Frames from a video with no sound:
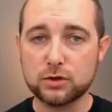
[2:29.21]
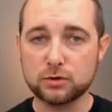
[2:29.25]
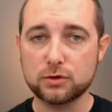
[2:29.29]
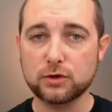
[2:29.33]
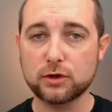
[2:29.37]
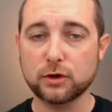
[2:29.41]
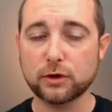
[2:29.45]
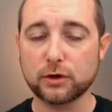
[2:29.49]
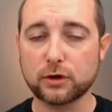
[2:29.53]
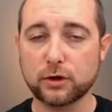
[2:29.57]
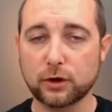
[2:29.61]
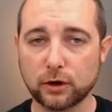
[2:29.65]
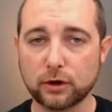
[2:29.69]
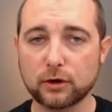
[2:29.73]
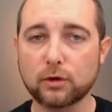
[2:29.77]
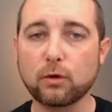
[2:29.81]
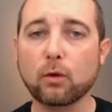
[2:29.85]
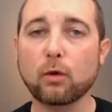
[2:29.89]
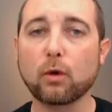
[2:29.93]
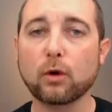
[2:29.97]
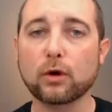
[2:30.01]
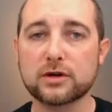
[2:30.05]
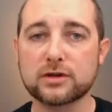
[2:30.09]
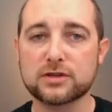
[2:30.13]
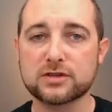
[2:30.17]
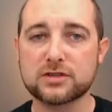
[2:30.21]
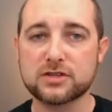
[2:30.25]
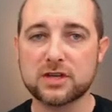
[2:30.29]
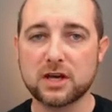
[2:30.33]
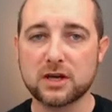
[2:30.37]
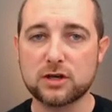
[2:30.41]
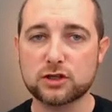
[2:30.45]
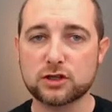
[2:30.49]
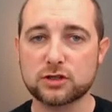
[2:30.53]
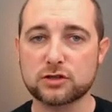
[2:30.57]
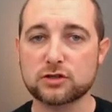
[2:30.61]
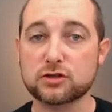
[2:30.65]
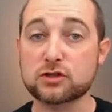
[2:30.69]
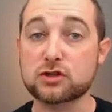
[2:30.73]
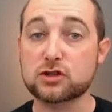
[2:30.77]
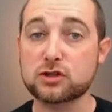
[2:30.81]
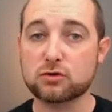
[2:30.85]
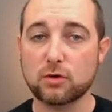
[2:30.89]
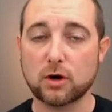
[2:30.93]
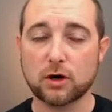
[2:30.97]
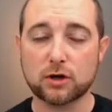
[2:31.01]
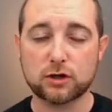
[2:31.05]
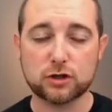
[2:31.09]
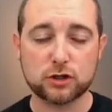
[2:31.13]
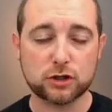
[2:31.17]
to your current organization
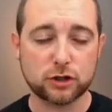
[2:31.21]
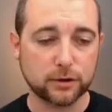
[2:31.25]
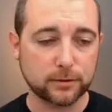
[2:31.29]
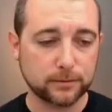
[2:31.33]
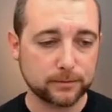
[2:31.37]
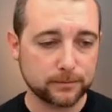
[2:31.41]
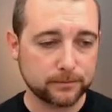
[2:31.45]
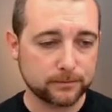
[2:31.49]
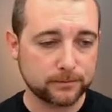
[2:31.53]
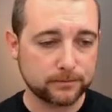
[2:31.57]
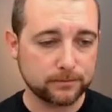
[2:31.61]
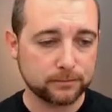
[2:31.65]
structure.